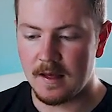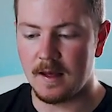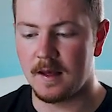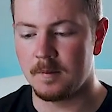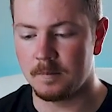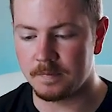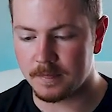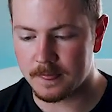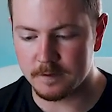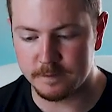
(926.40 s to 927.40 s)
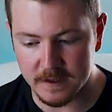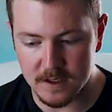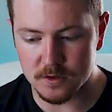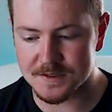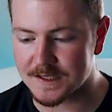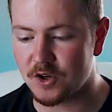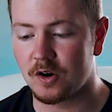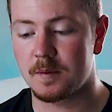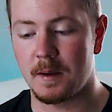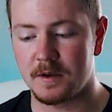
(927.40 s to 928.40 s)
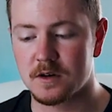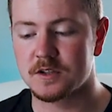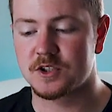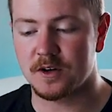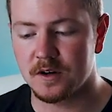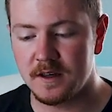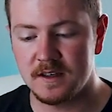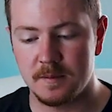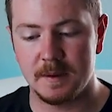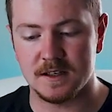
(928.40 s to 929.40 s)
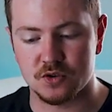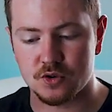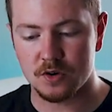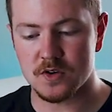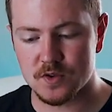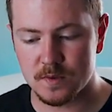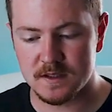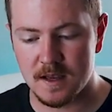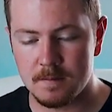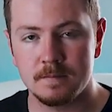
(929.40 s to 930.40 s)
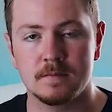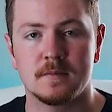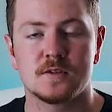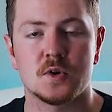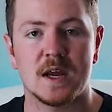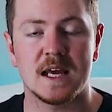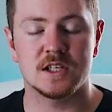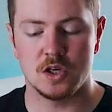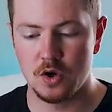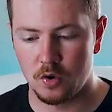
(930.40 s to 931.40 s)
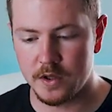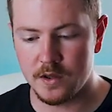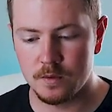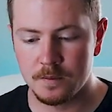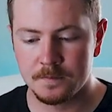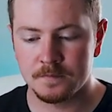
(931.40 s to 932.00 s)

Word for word: um, videos that talk about your journey to build trust with them so they get to know you